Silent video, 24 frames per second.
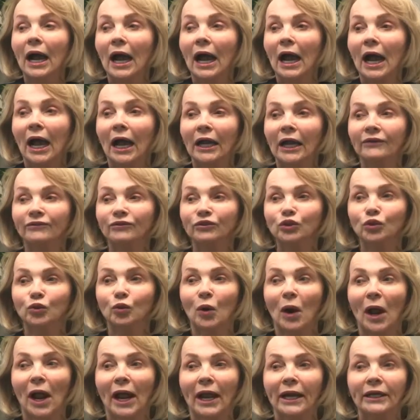I've
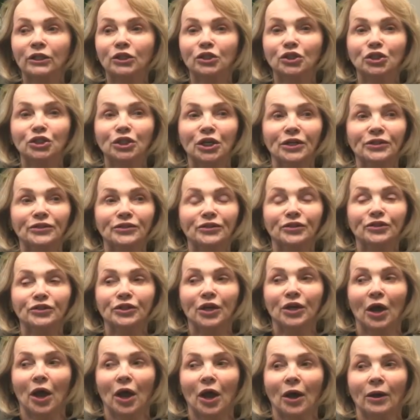tried
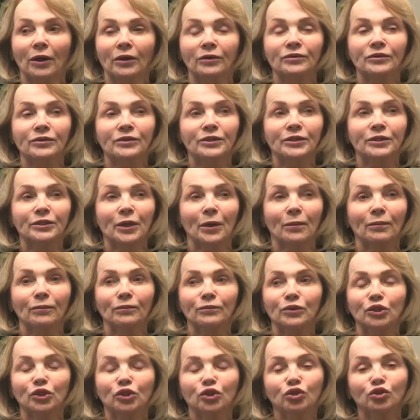just uh,
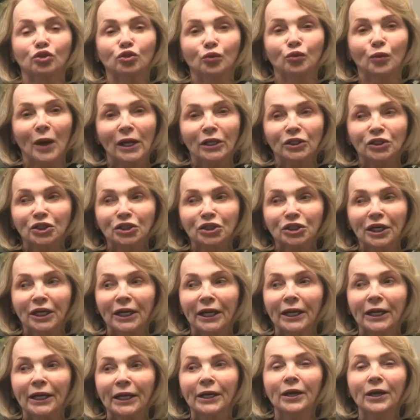some
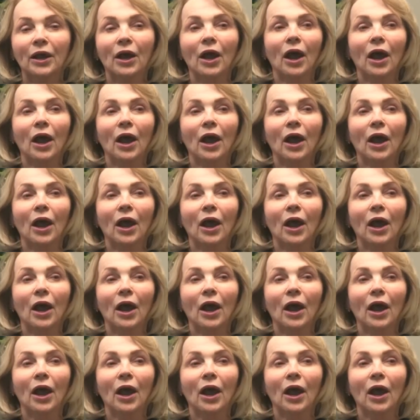stretching,